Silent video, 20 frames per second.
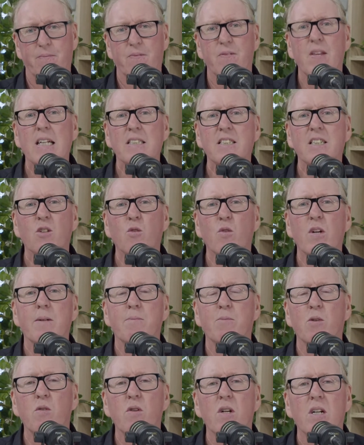That's
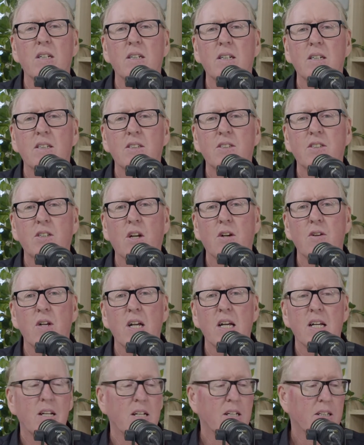incredible. So
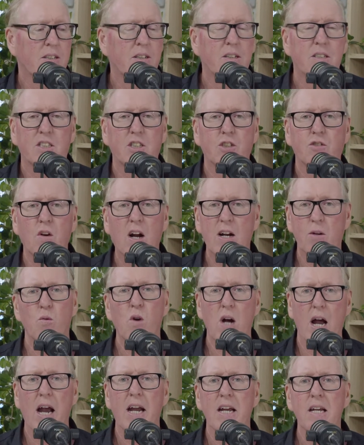straight
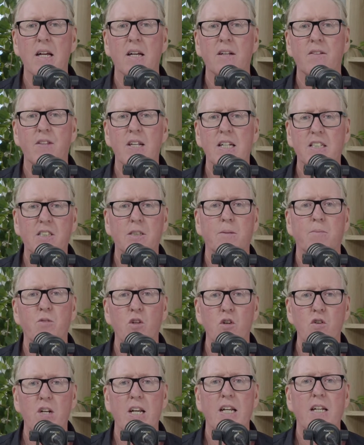away, there's some
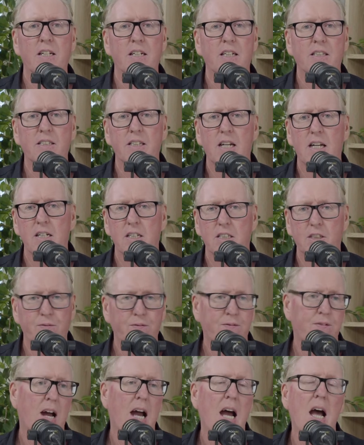uniqueness. And his
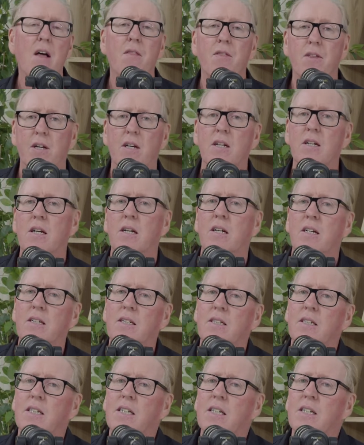father,
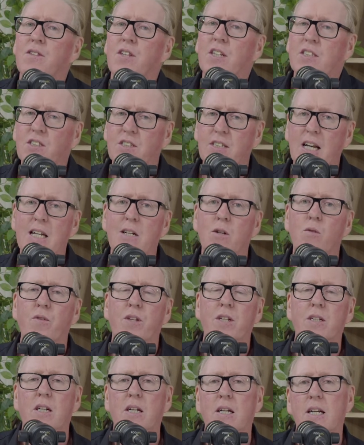the sail
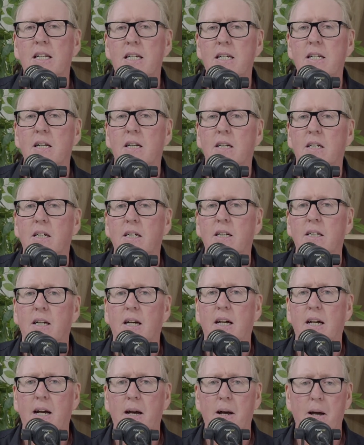that he
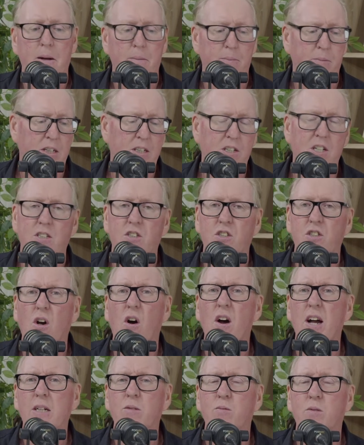
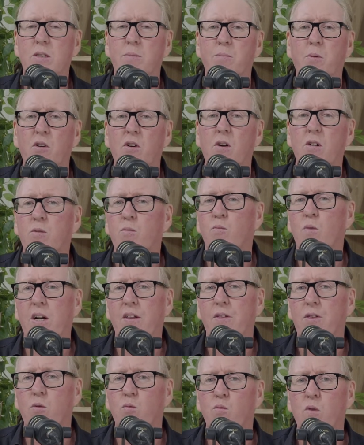designed was put on one
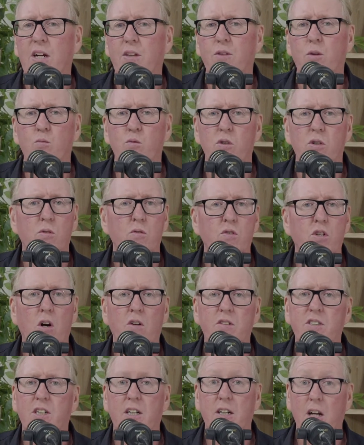of the round the world
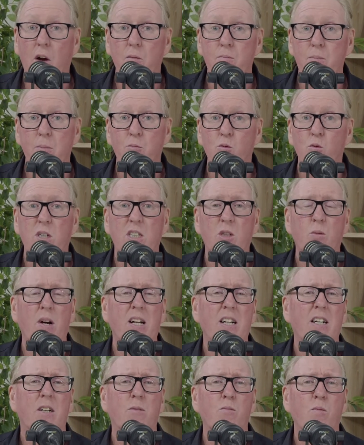yachts. I can't remember which
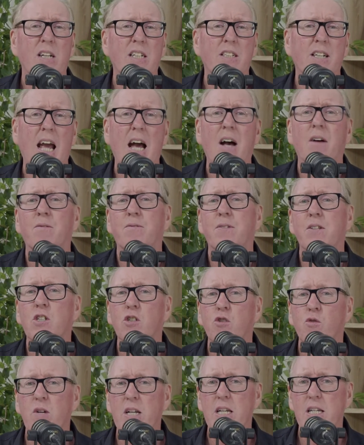one, and it went out for
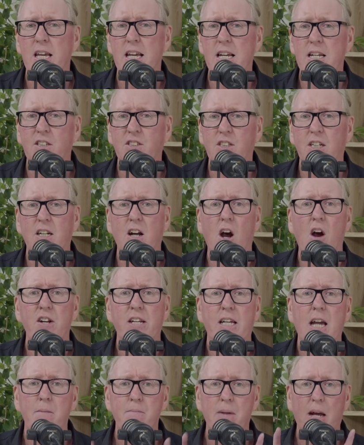3 years and it only
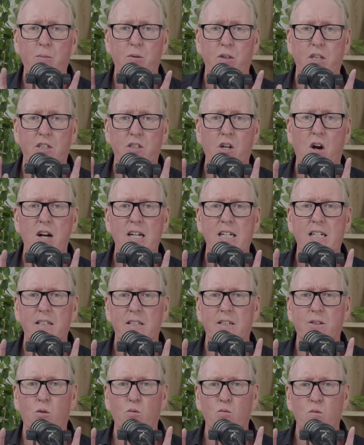came back with a tiny
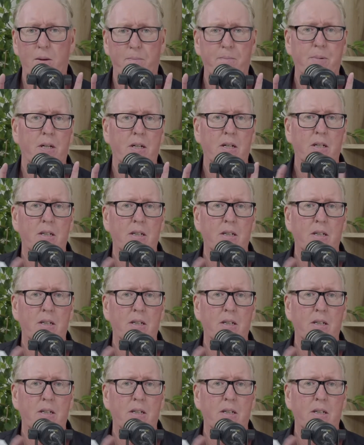little rip